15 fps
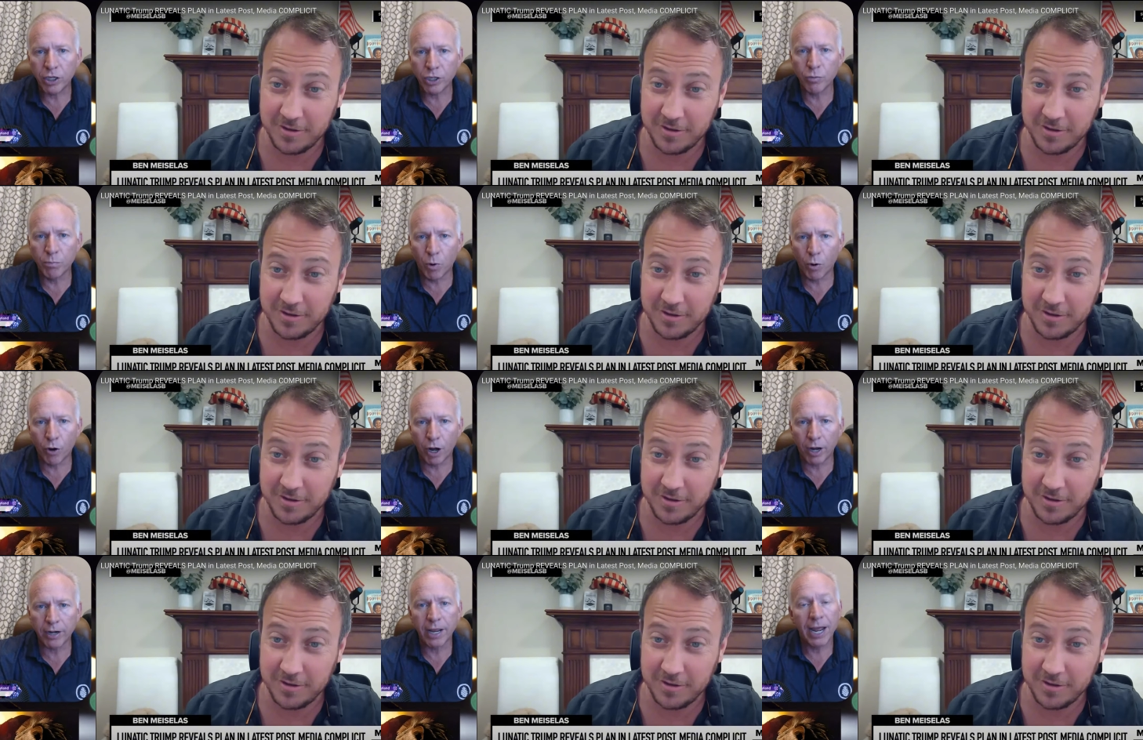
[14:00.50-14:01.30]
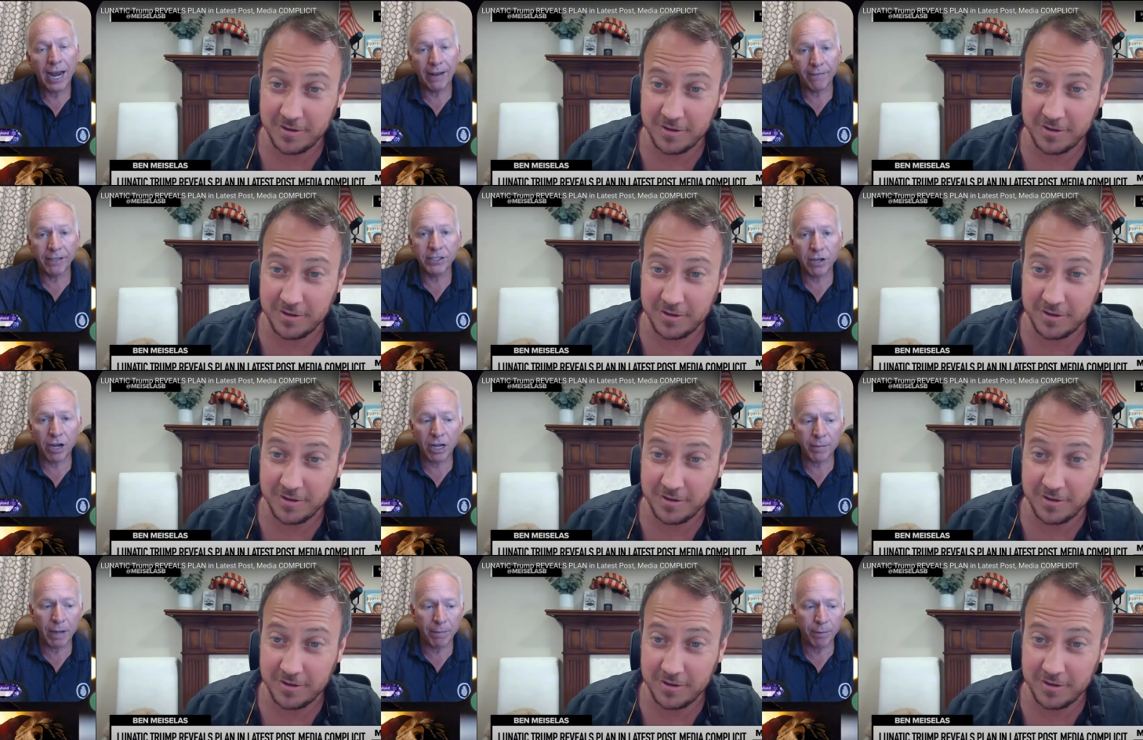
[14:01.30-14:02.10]
Speaker 1: you moron. And let's
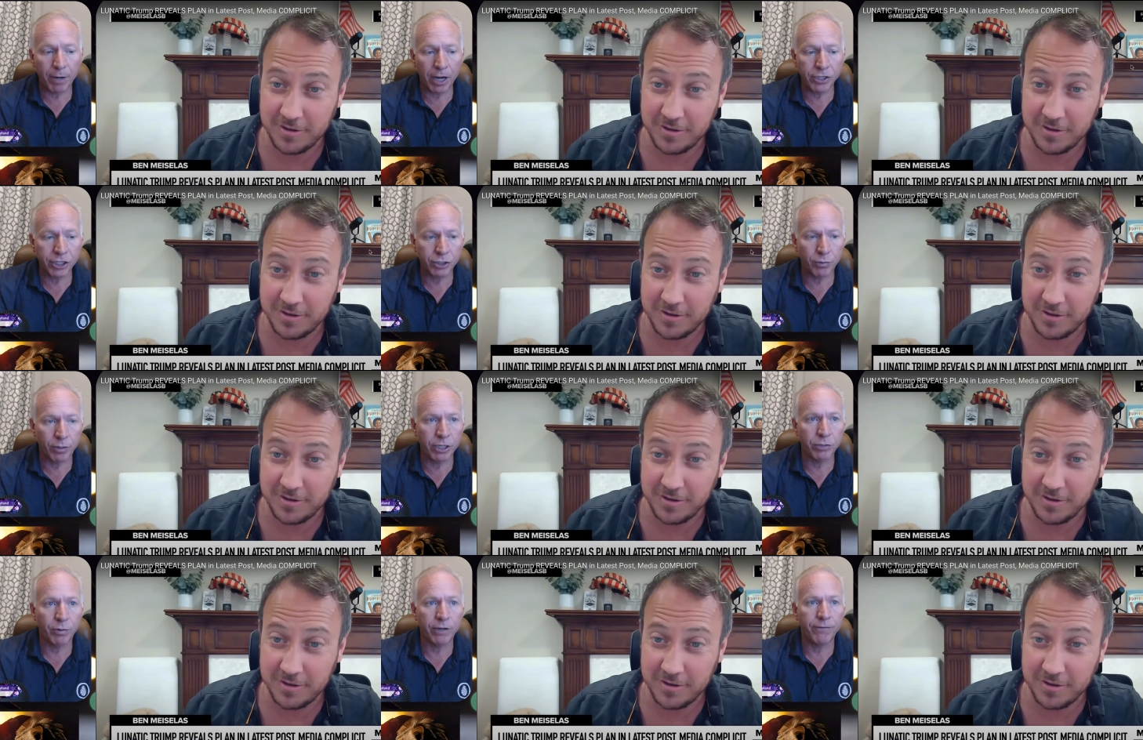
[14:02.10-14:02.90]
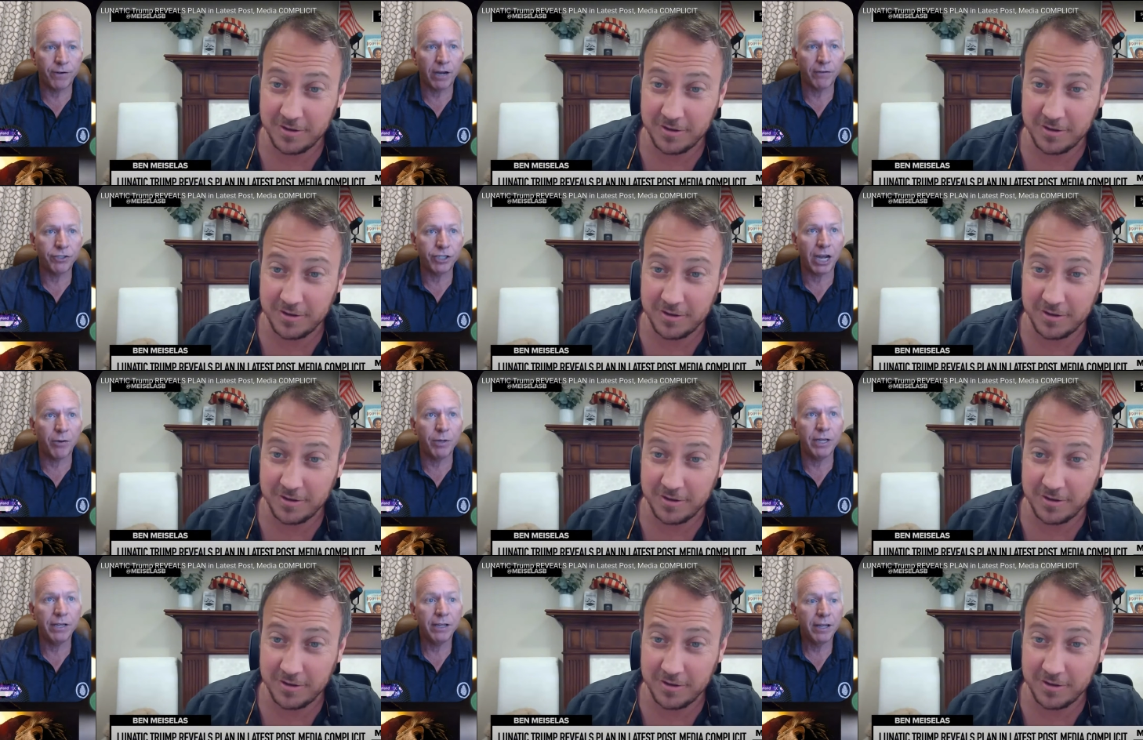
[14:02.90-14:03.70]
talk about Project 2025, shall
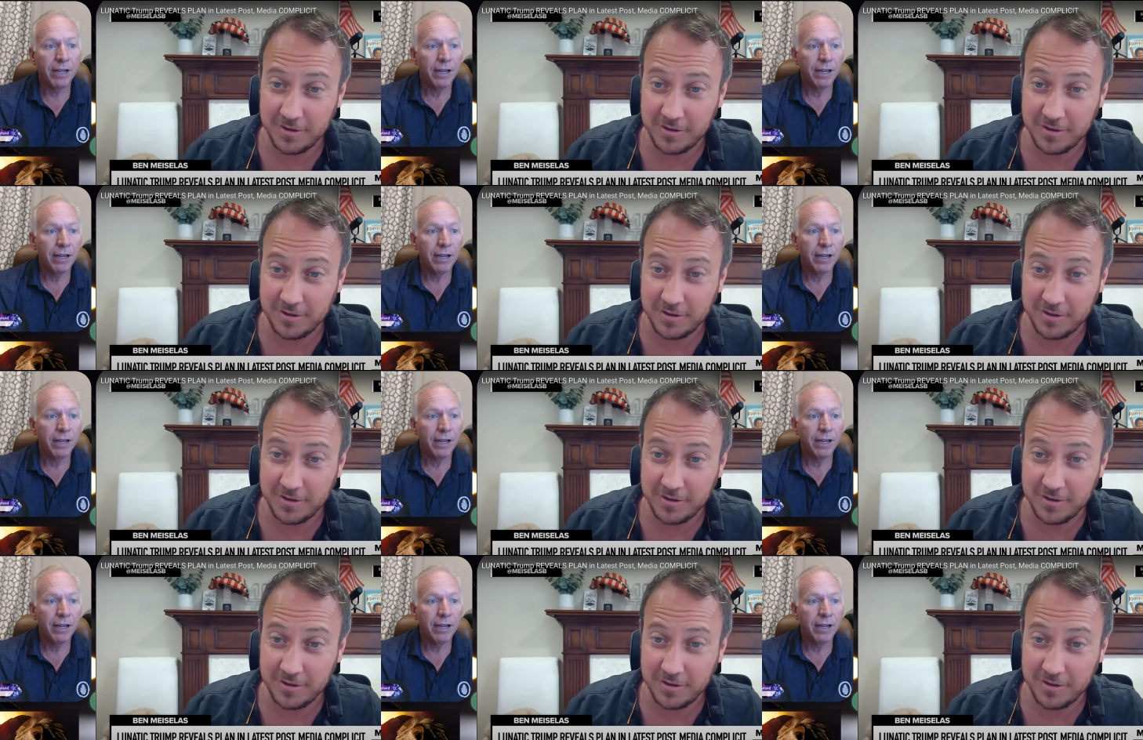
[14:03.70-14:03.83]
we?